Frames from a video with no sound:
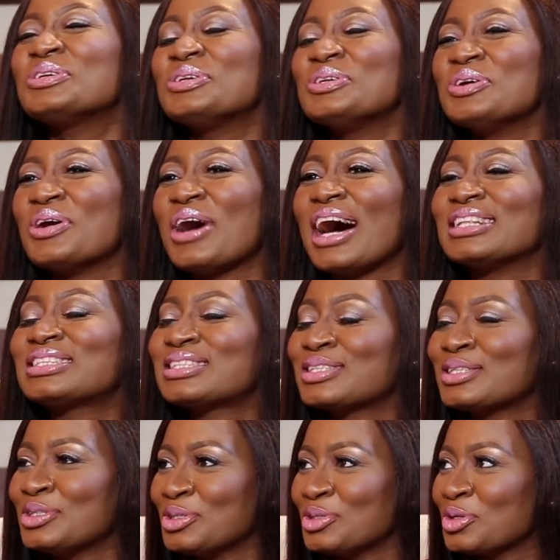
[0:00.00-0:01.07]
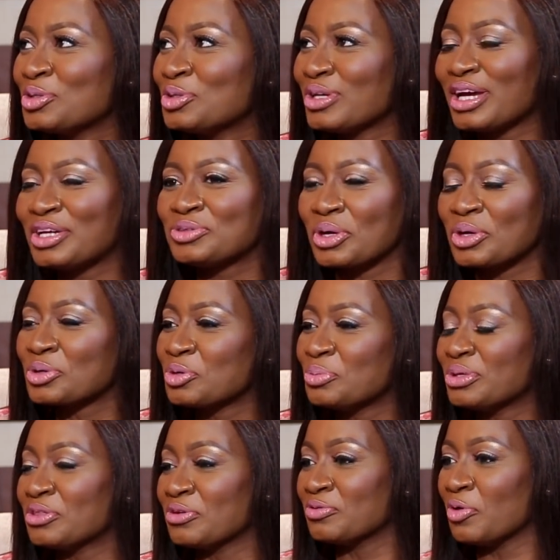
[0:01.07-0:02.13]
You know, you heard you were going
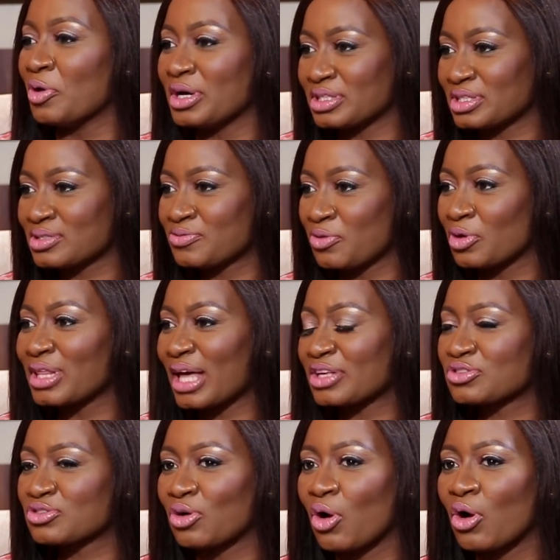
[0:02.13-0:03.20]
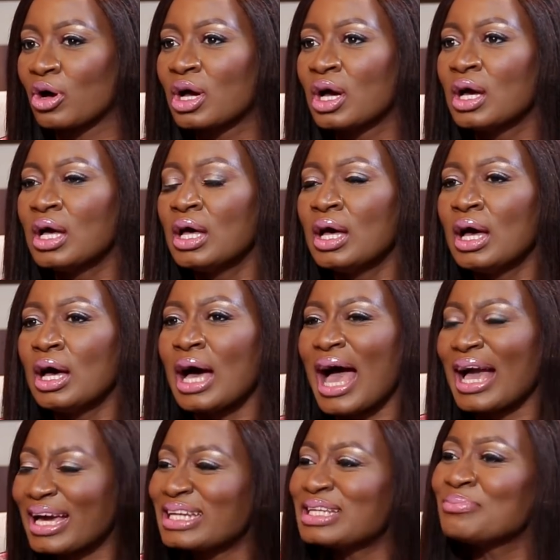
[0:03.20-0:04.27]
to be the voice for that song.
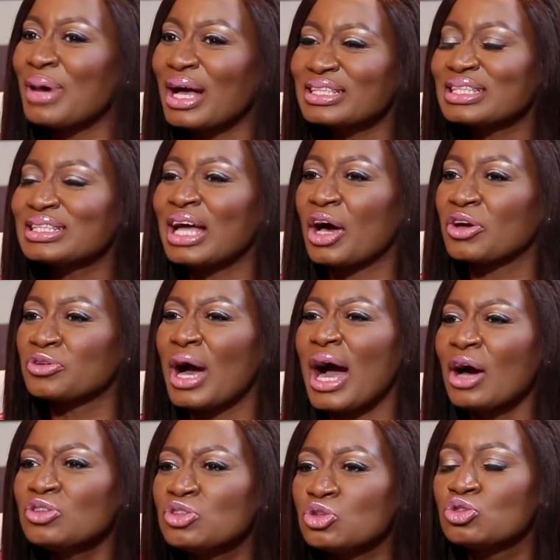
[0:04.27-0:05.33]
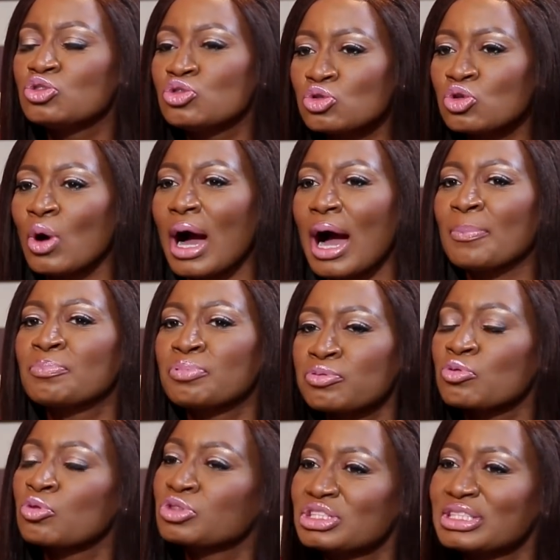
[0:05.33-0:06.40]
I can imagine how did you
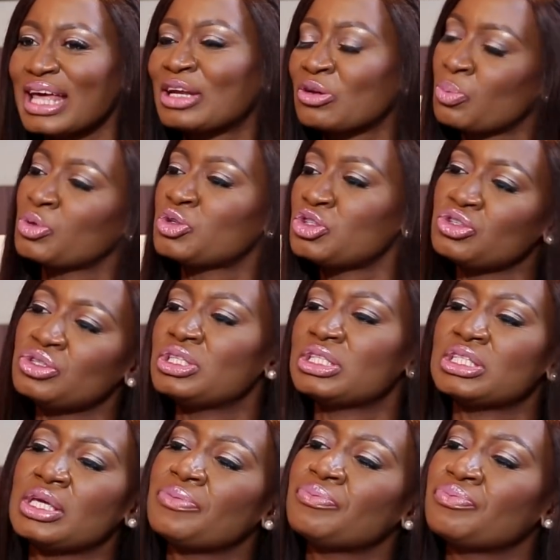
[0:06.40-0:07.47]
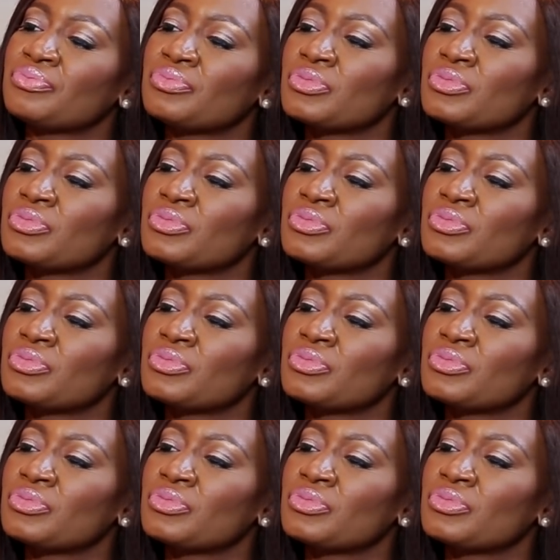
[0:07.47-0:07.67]
approach that opportunity?